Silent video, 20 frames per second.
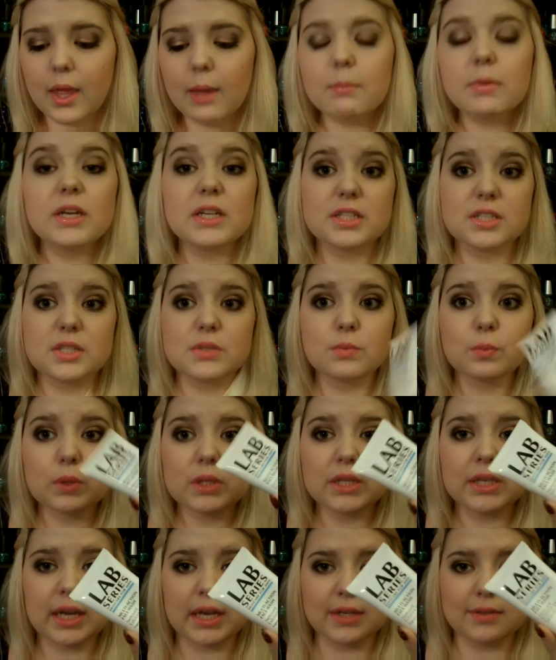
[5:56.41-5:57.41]
but it's just
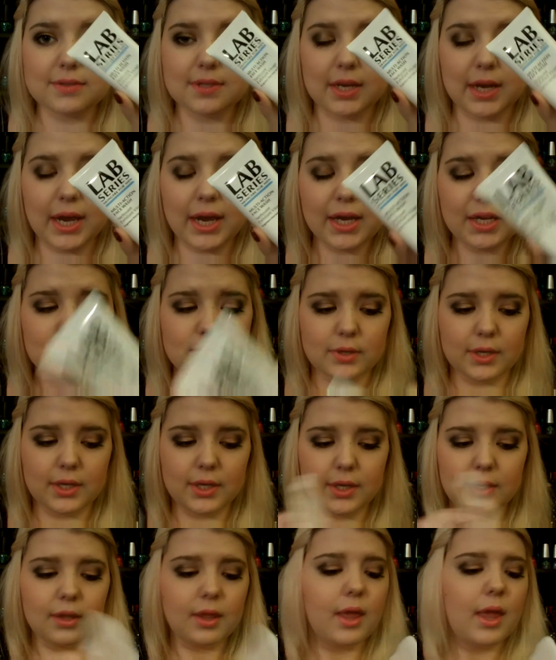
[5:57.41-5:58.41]
really nice and
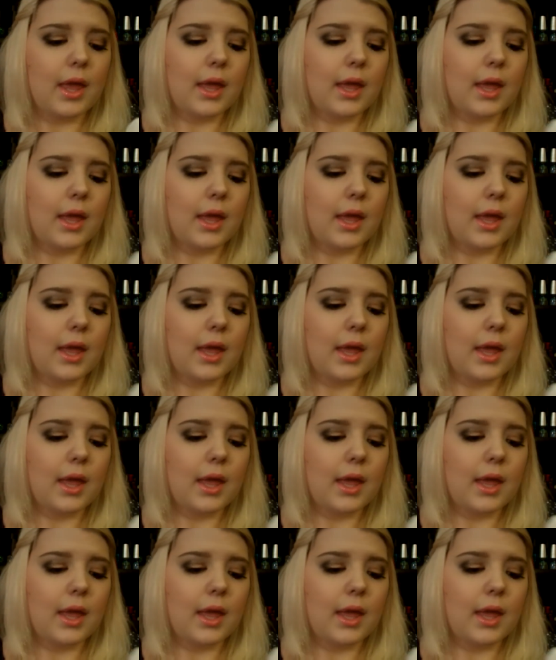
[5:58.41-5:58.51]
hydrating.